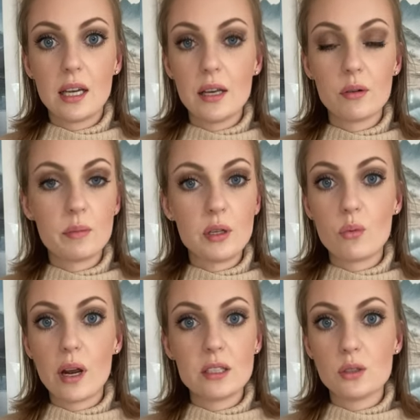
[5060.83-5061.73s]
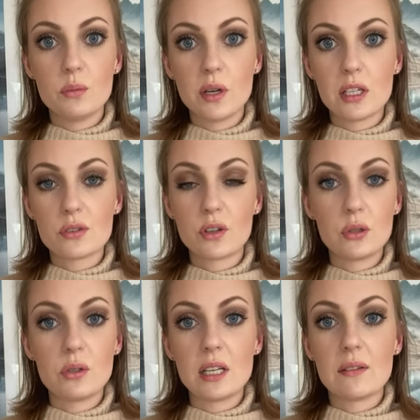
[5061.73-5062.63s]
It would be way too much for
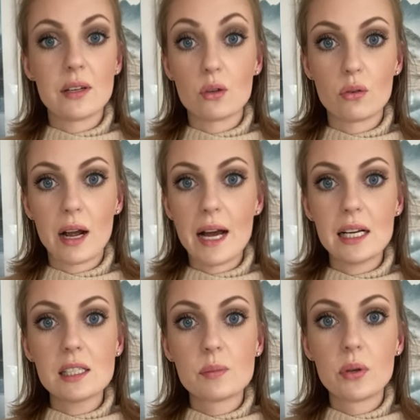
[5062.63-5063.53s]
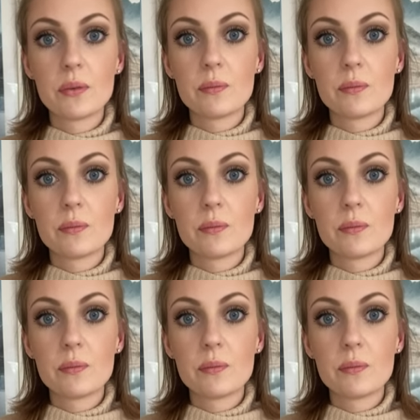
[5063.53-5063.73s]
you to even grasp.